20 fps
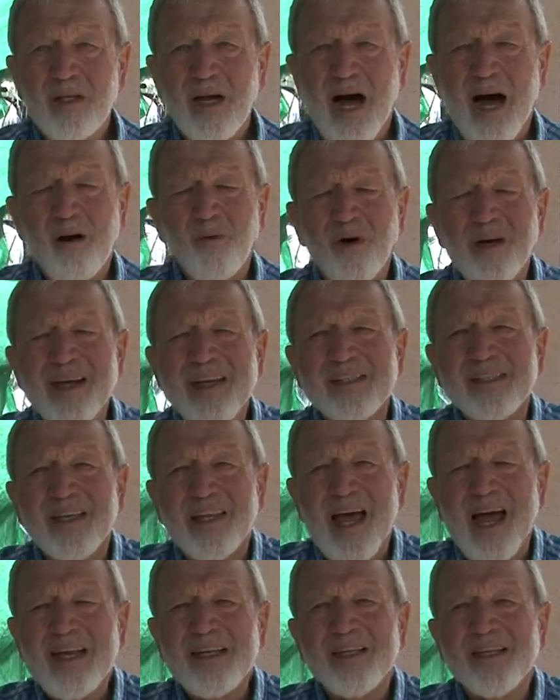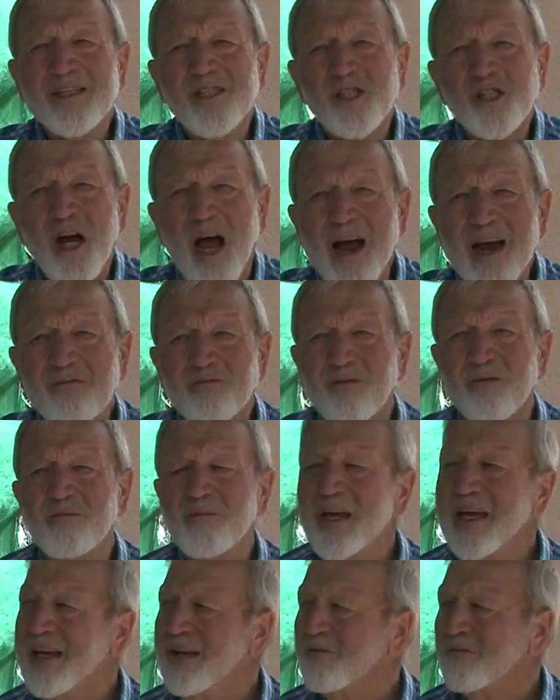I want his light to shine from
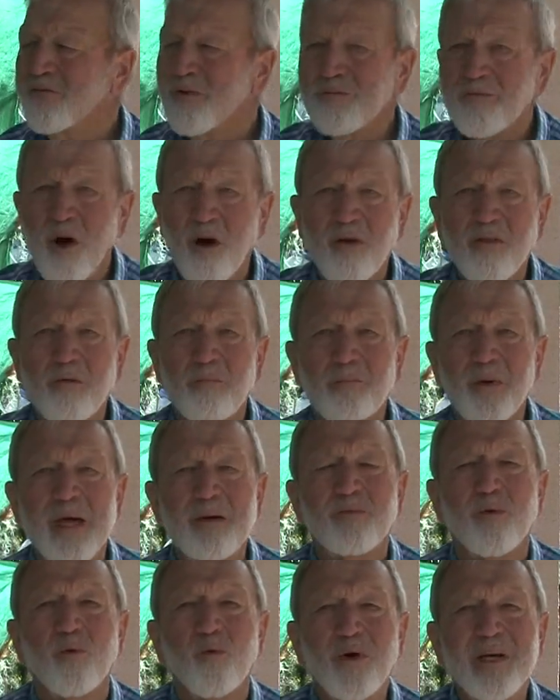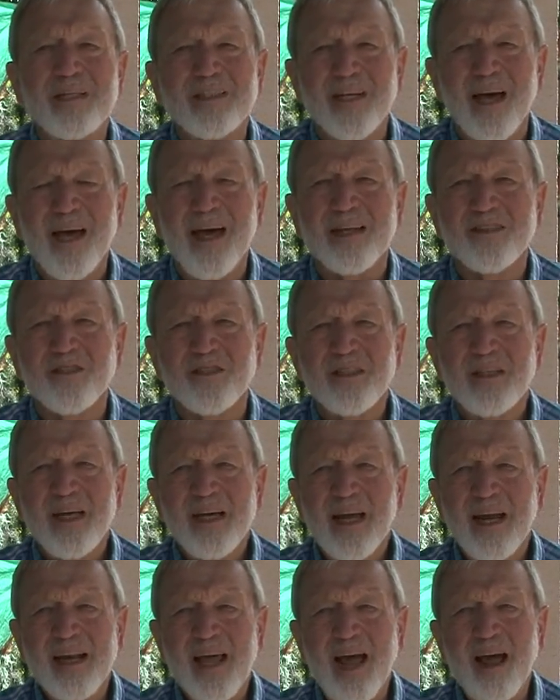me and from all the people we touch
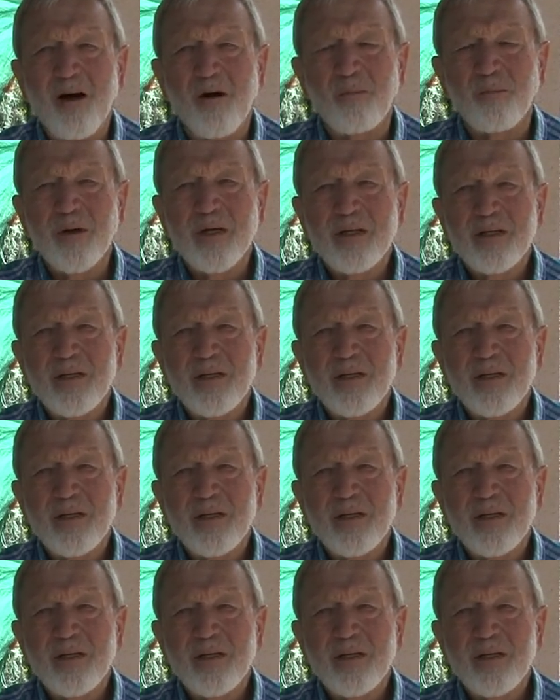and help.